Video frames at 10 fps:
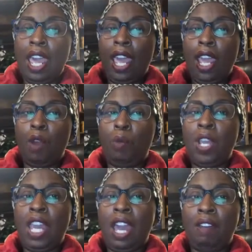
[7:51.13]
And
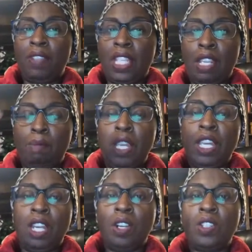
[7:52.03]
we have seen
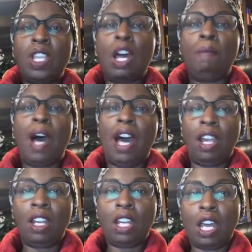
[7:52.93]
millionaires come out
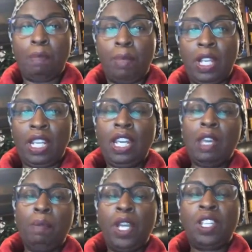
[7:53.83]
of the company
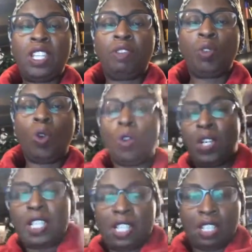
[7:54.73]
because they've
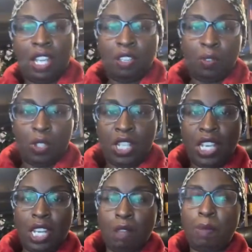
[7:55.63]
grown a successful
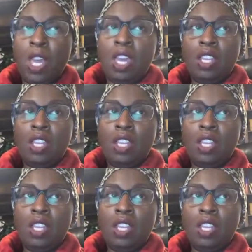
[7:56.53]
team.